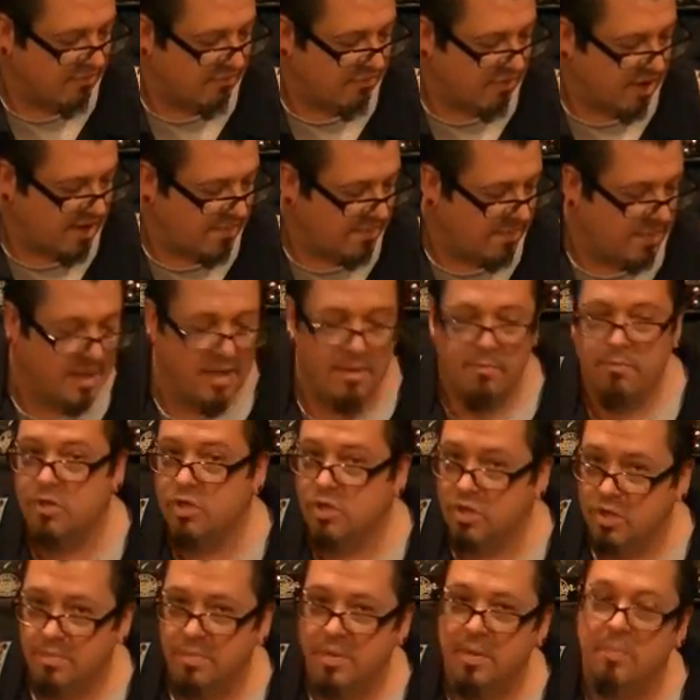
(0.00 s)
fret B, which
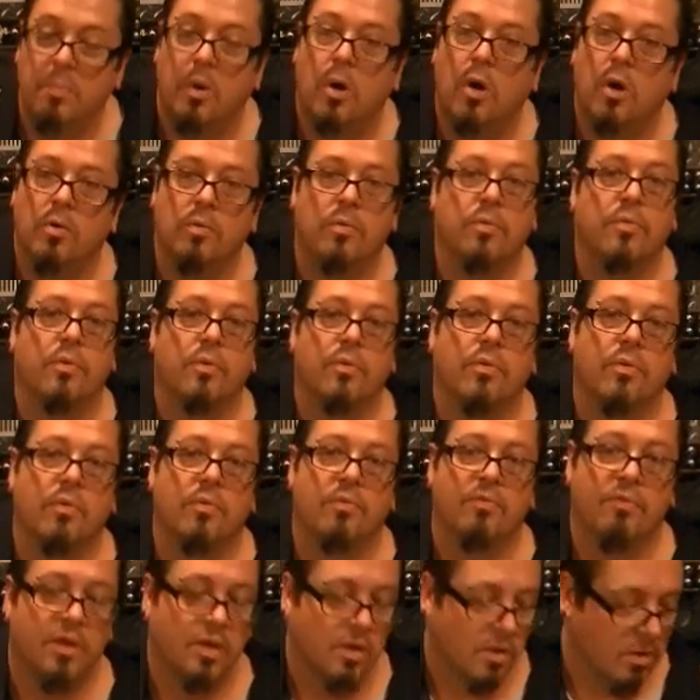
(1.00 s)
should be barred with your 3rd
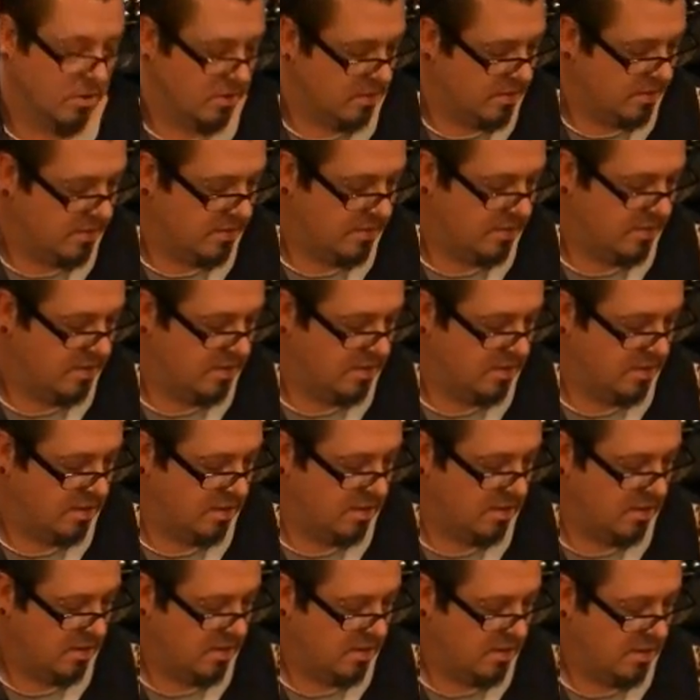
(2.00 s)
finger.
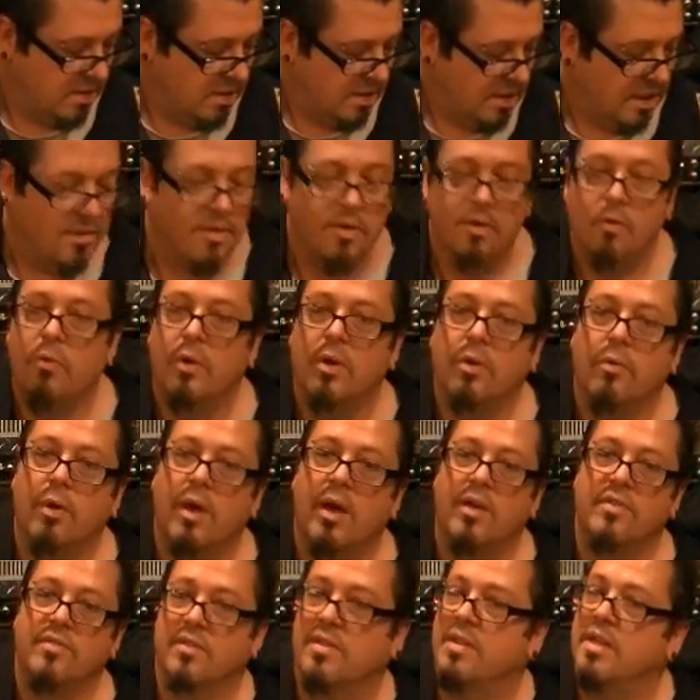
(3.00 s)
And then quick
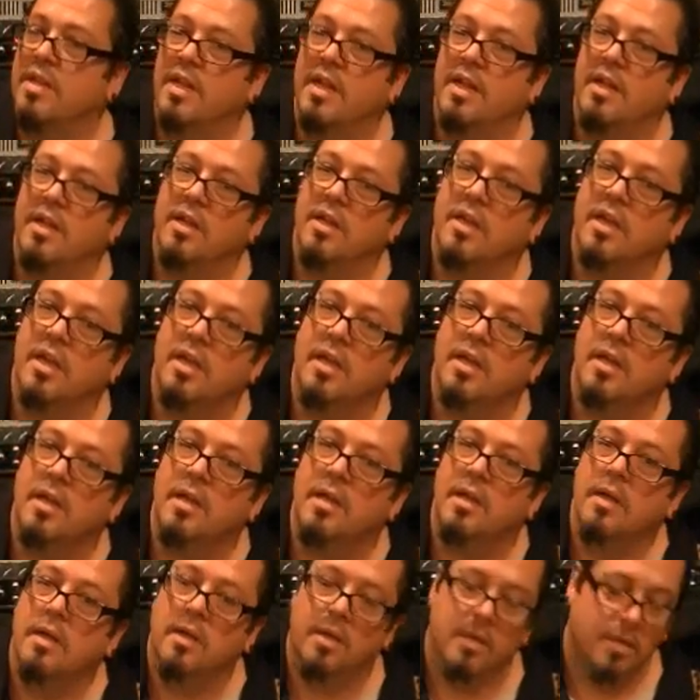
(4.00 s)
rest and then hit it again.
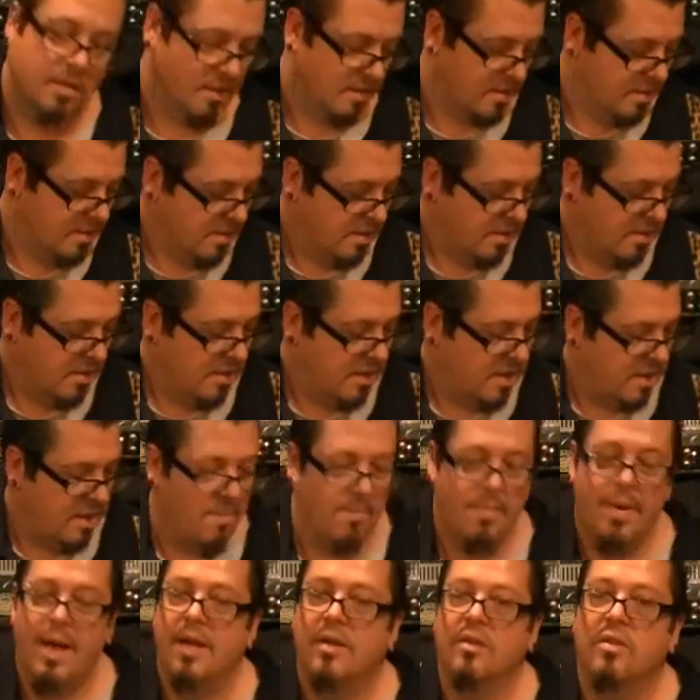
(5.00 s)
And
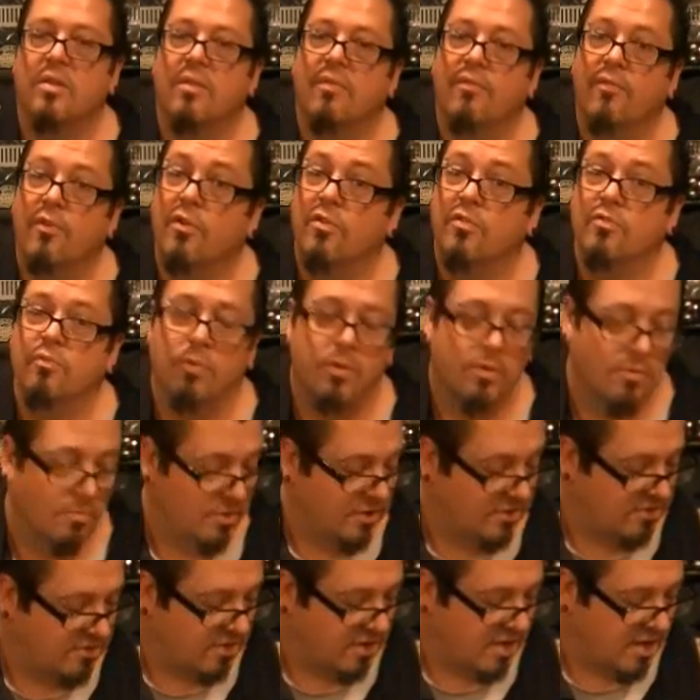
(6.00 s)
then back to the first one that
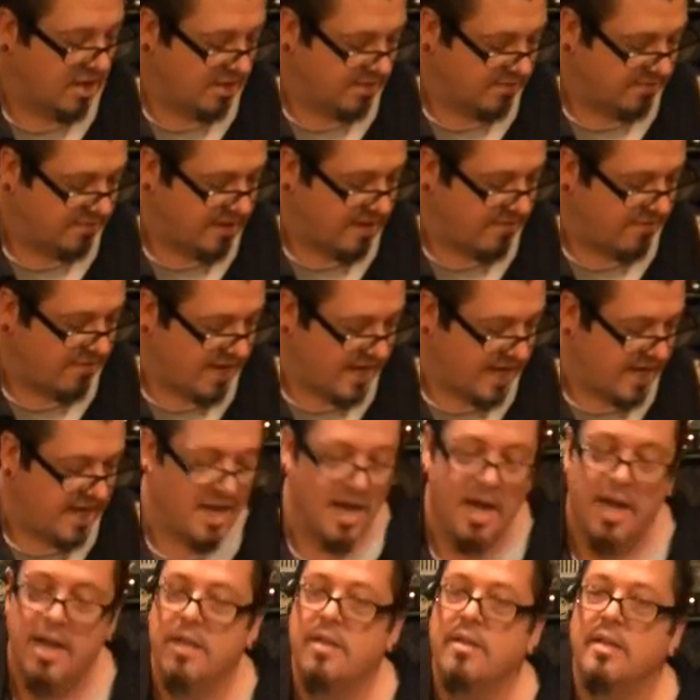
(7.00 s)
we started on, 7A,
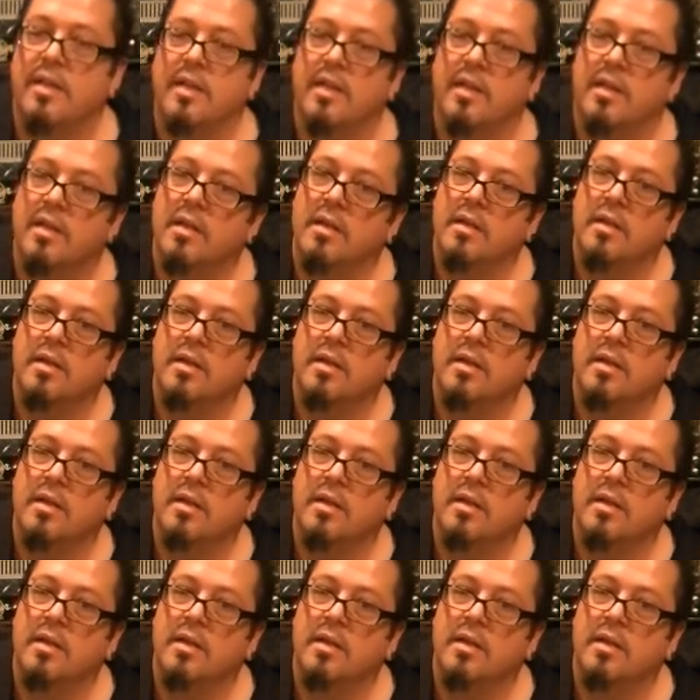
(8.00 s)
9D.